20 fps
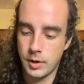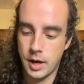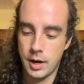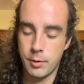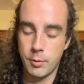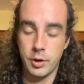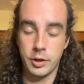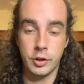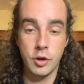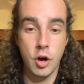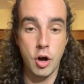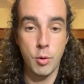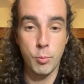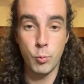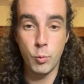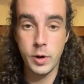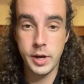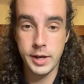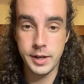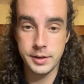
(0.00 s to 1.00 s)
don't want to call
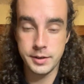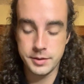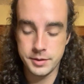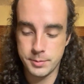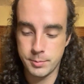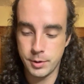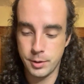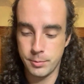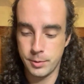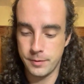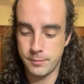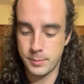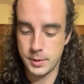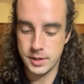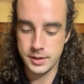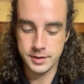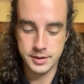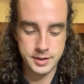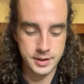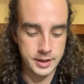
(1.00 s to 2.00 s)
them wins, but we've
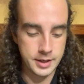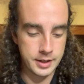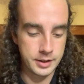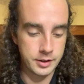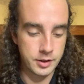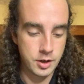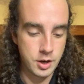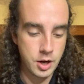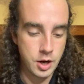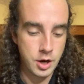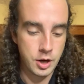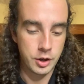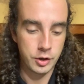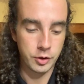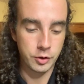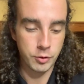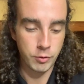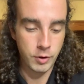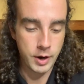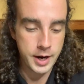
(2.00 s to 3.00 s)
been seeing
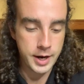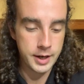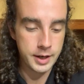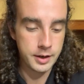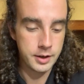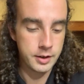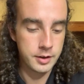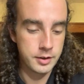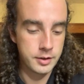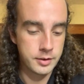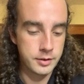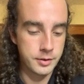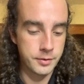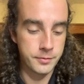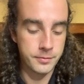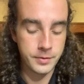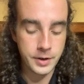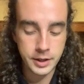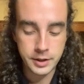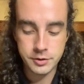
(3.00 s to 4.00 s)
great
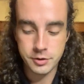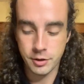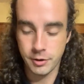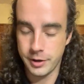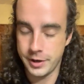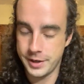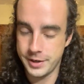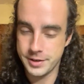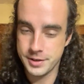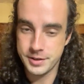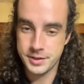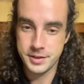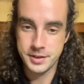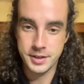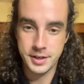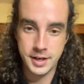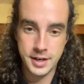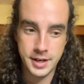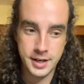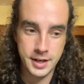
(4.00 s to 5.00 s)
victories
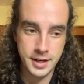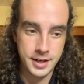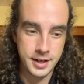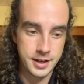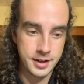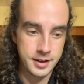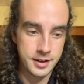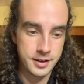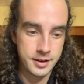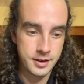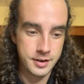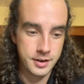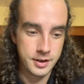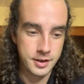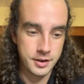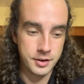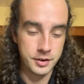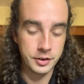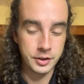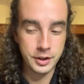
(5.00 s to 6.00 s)
in
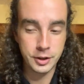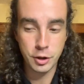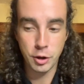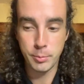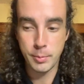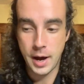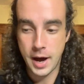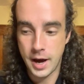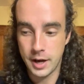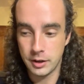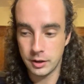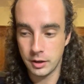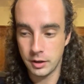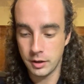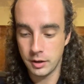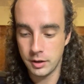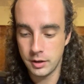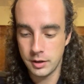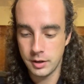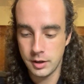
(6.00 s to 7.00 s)
the legal
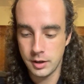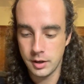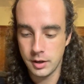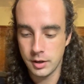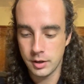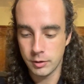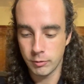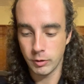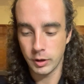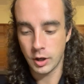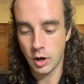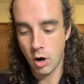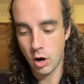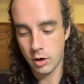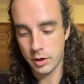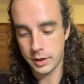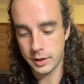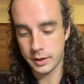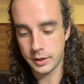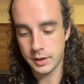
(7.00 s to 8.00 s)
battle
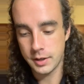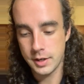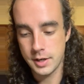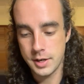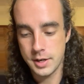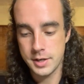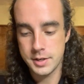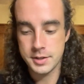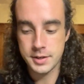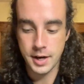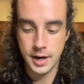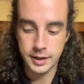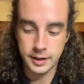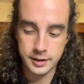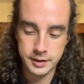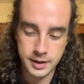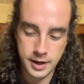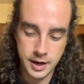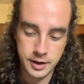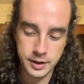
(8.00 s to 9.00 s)
regarding
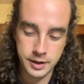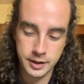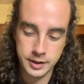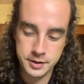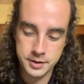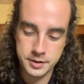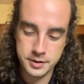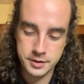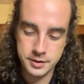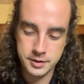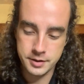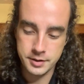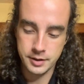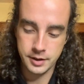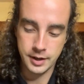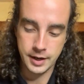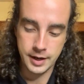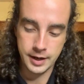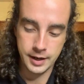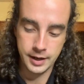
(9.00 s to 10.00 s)
psychedelics
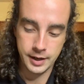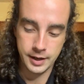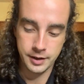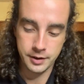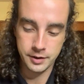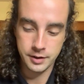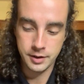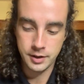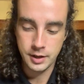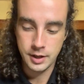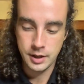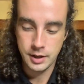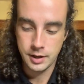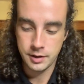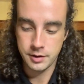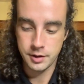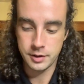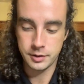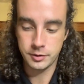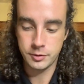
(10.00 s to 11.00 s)
and
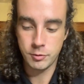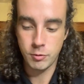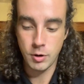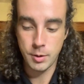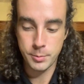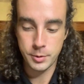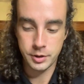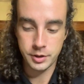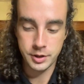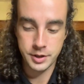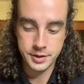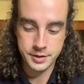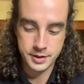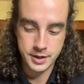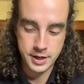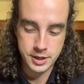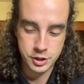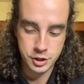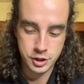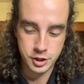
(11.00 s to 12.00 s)
the
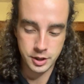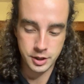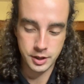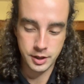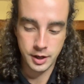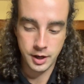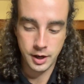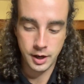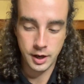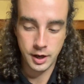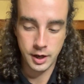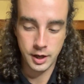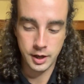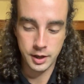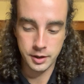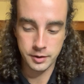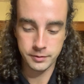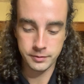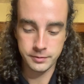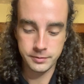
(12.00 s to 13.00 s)
criminalization
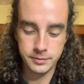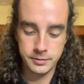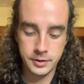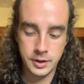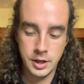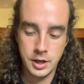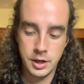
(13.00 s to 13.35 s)
of